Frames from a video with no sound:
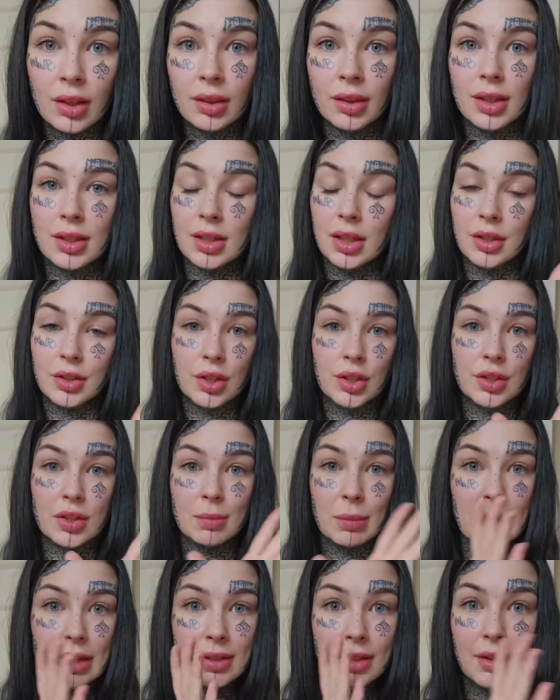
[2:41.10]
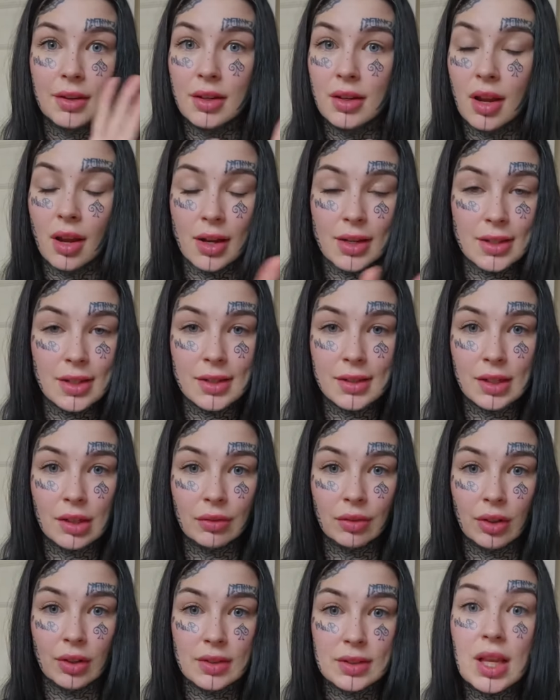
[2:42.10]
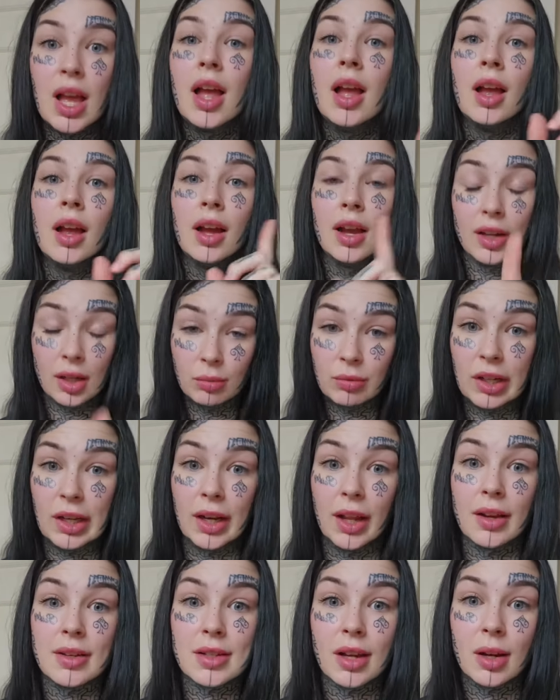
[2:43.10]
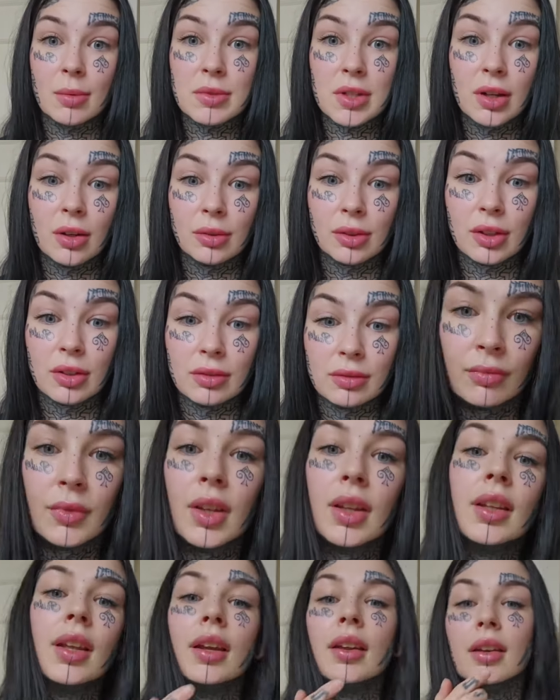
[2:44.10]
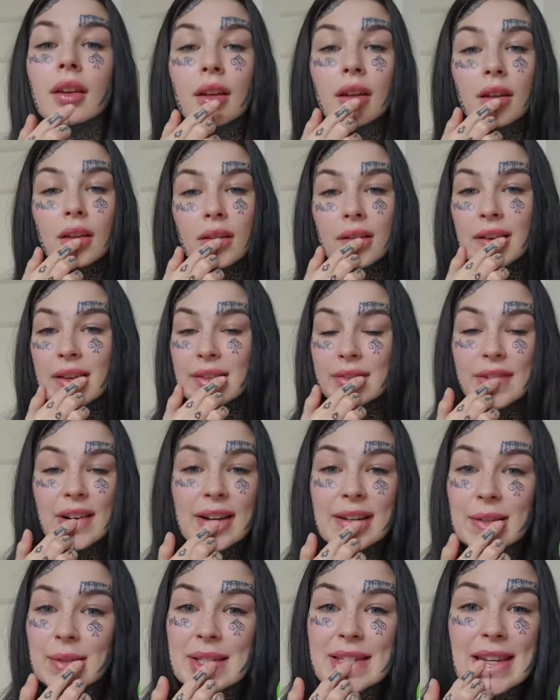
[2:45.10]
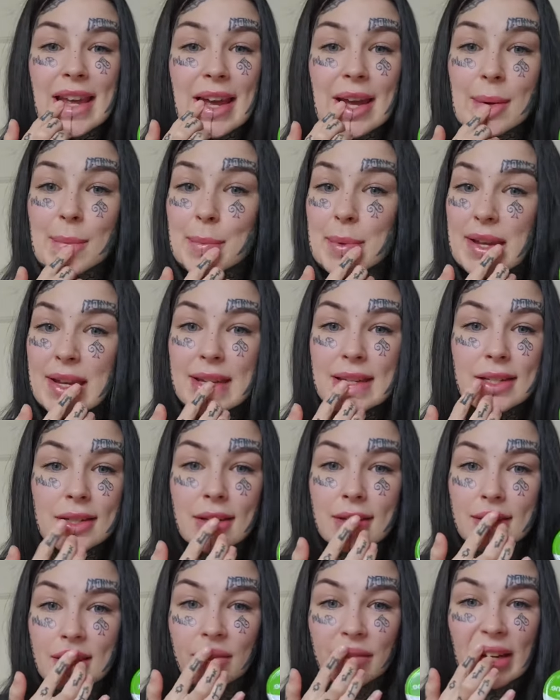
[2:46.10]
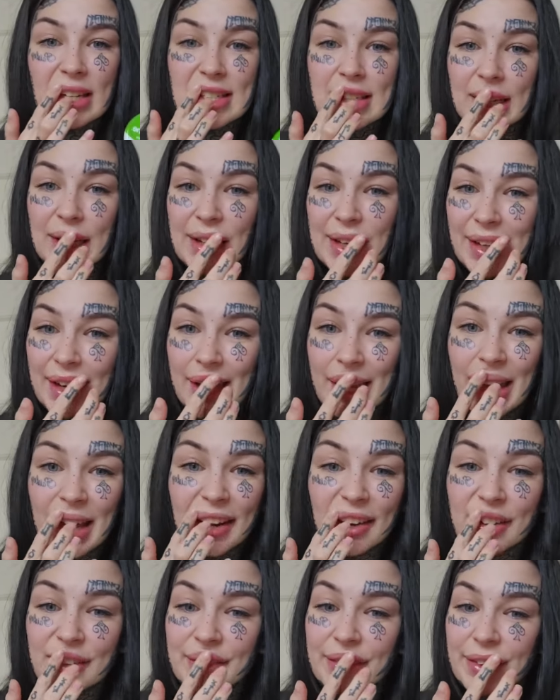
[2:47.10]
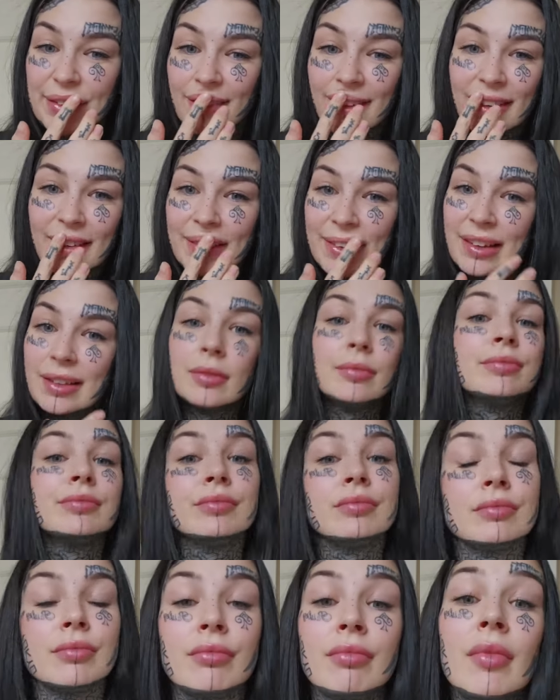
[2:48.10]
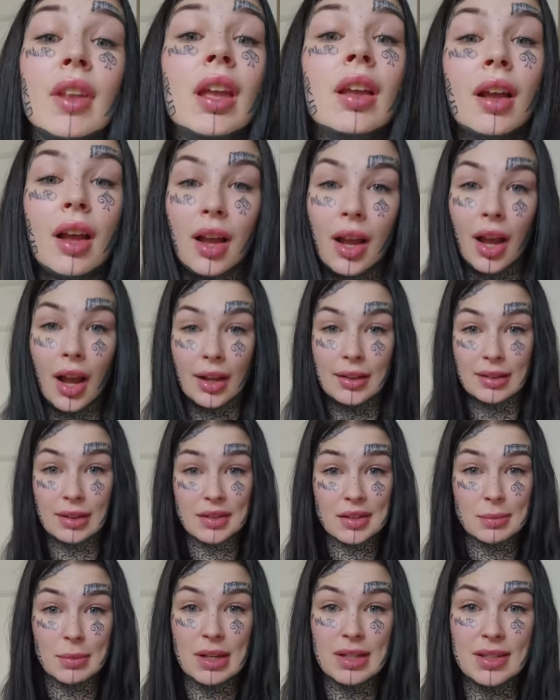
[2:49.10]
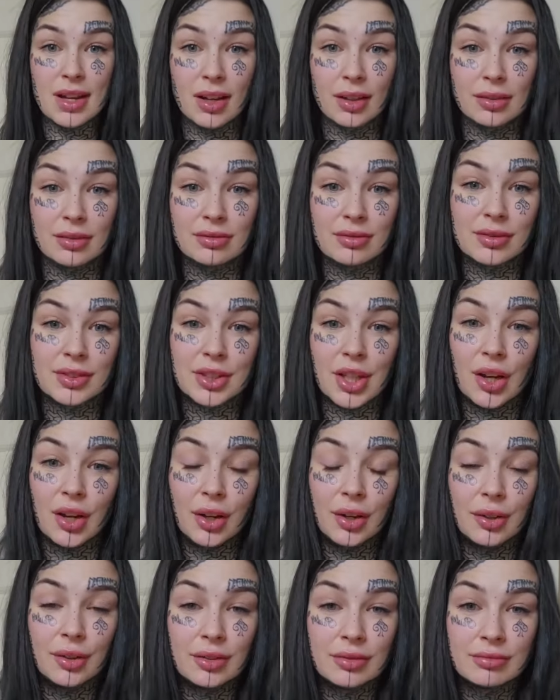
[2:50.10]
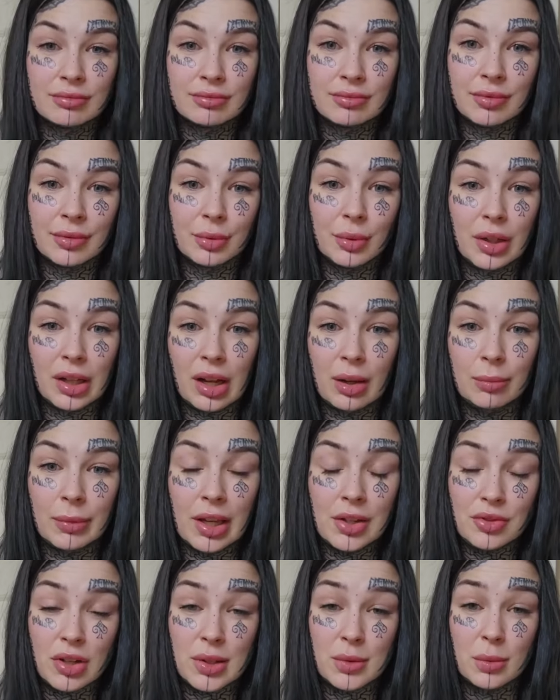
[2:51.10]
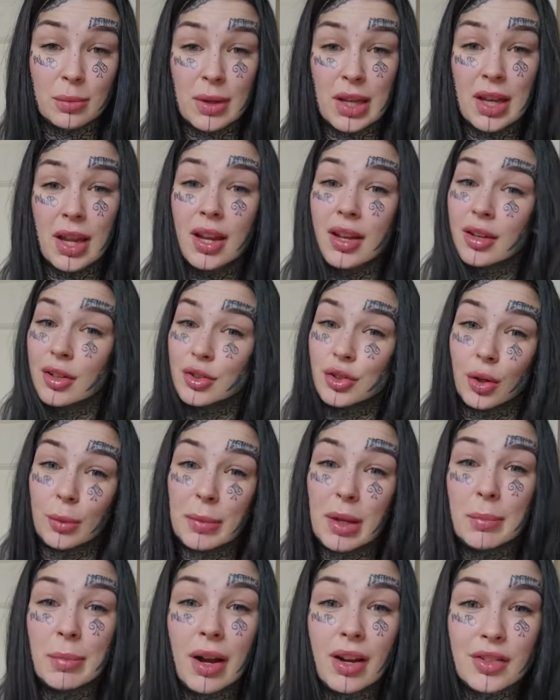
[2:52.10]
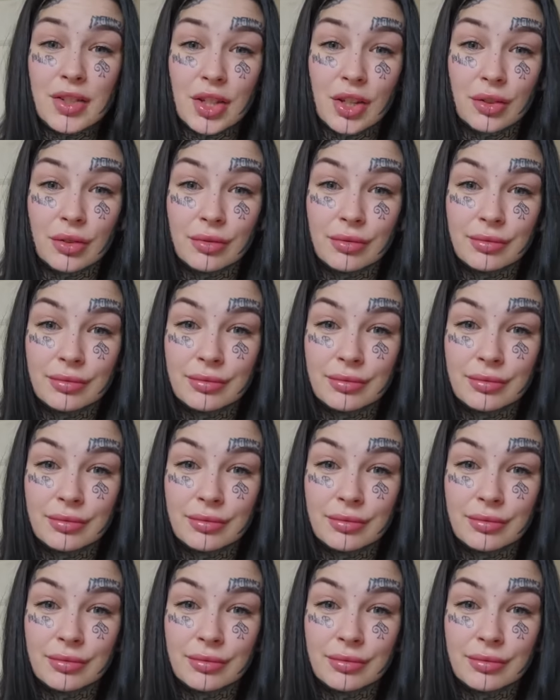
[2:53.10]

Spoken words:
This literally just makes the nicest difference. And I'm running out of time, so hold on. And then the final step is just the Vaseline Aloe Vera. And that is me done. So if you want to come get dressed with me, join me in part 2.